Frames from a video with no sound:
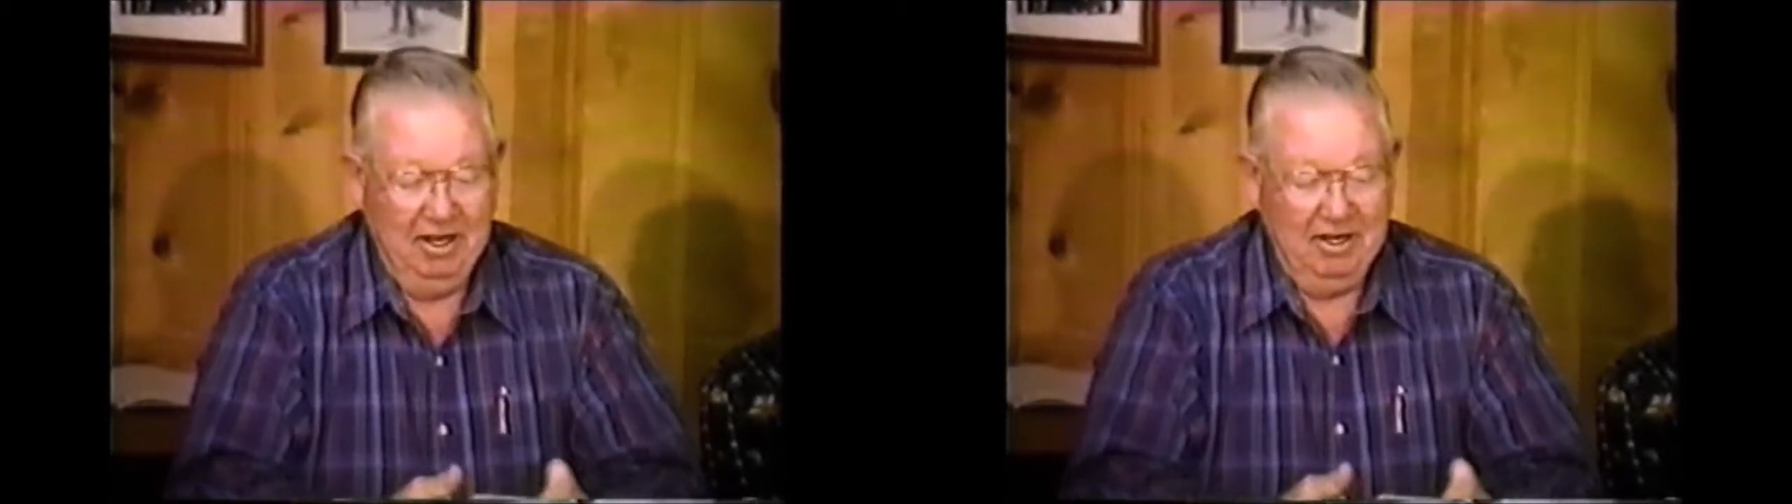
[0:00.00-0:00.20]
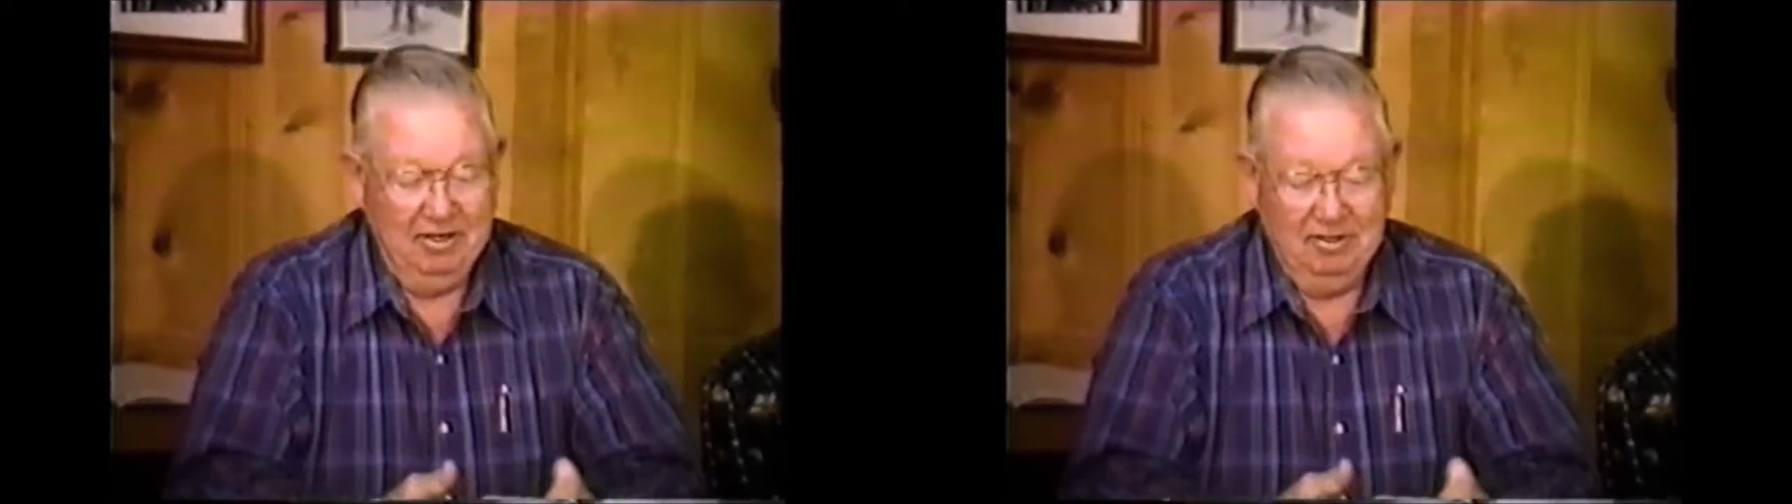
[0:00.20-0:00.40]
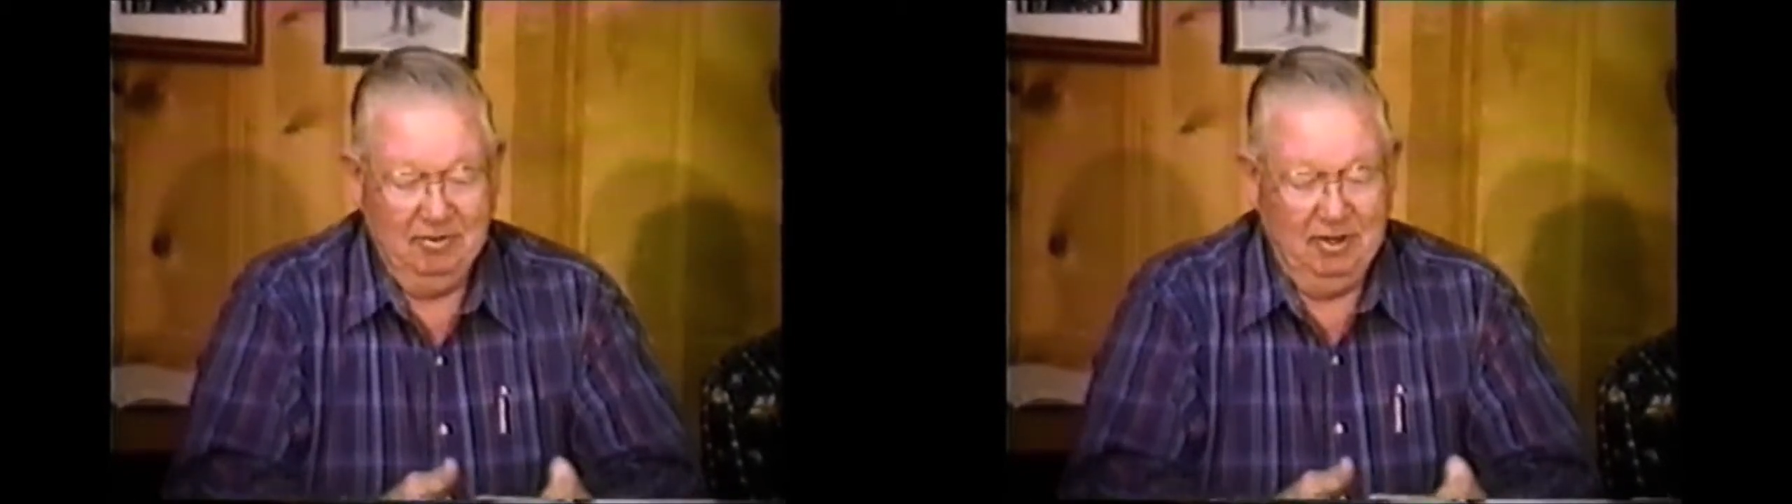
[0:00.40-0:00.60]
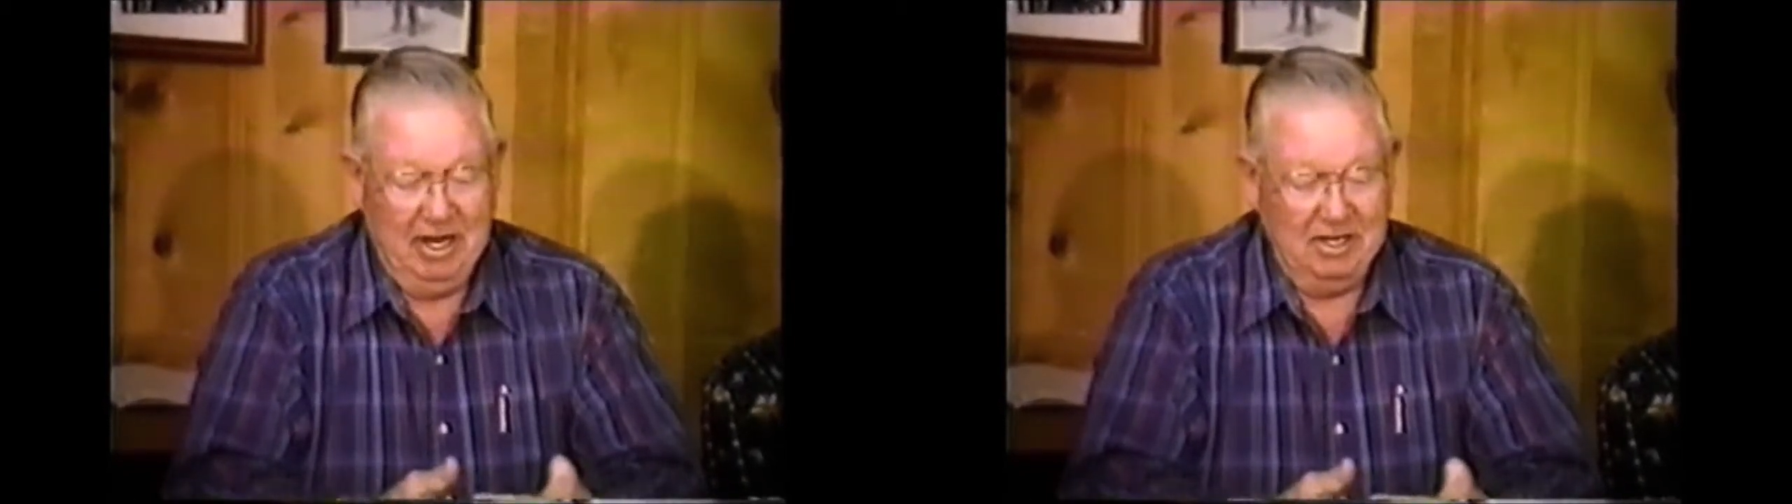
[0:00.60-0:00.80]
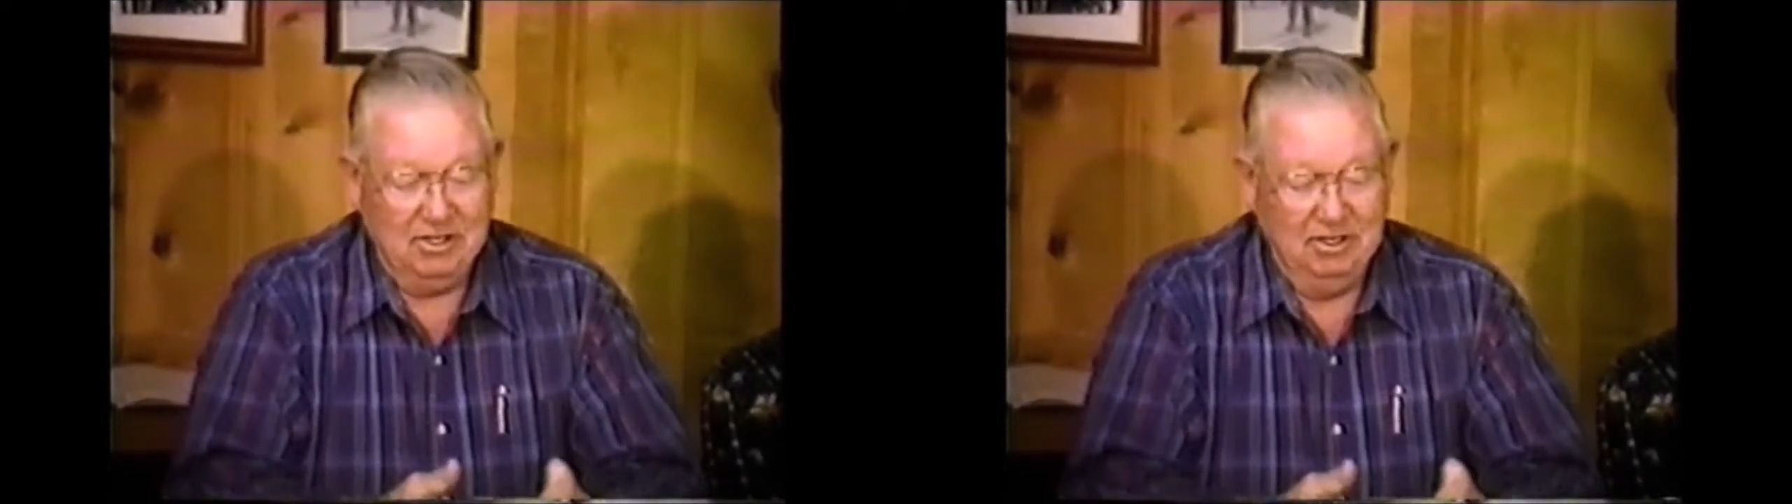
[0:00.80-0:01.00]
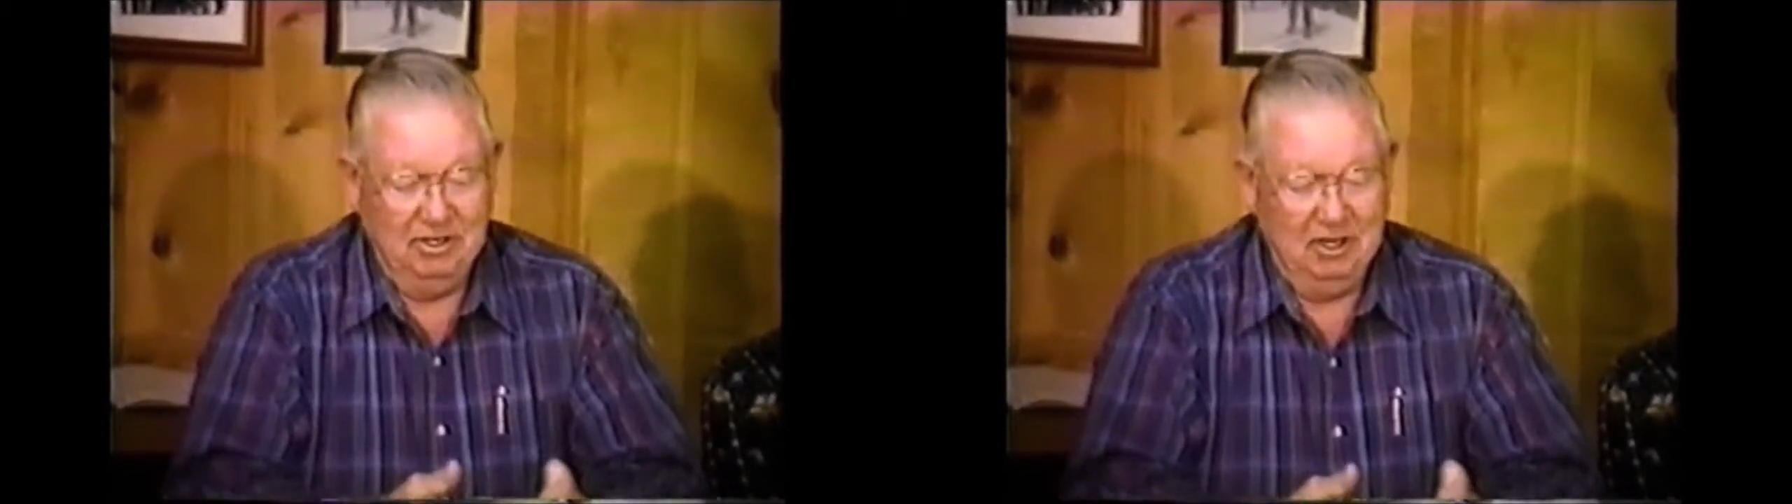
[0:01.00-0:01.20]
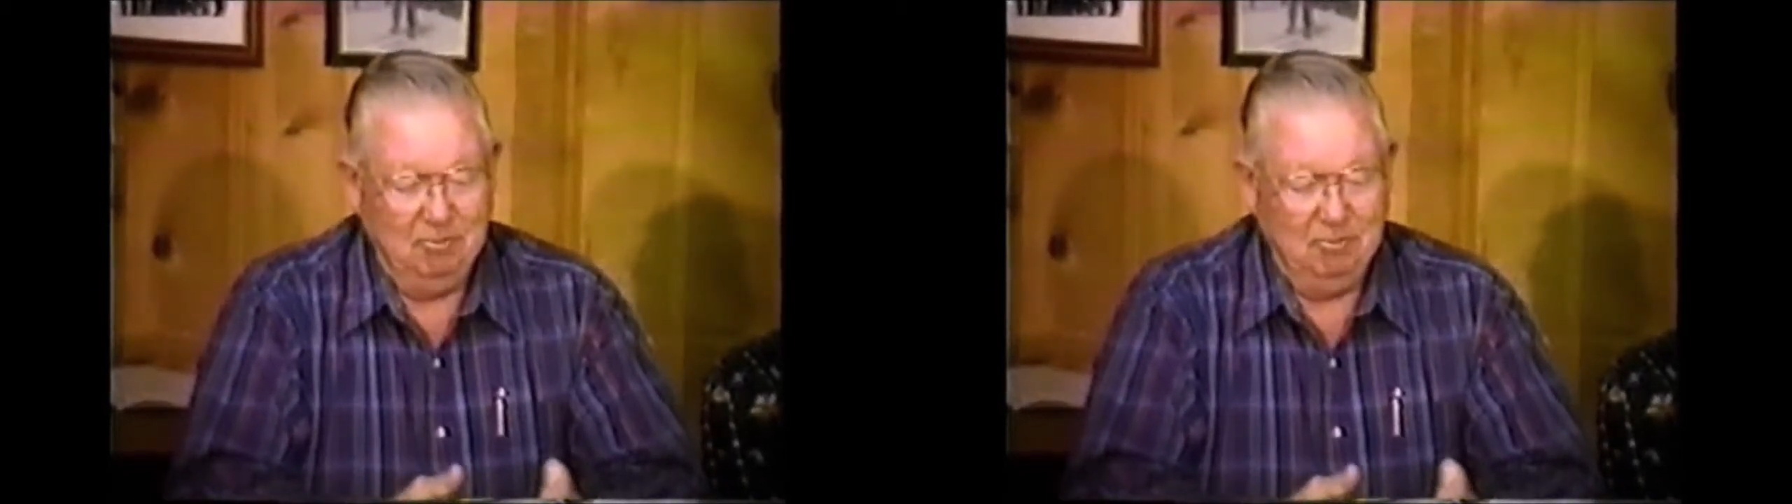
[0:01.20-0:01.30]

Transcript: think, well, I still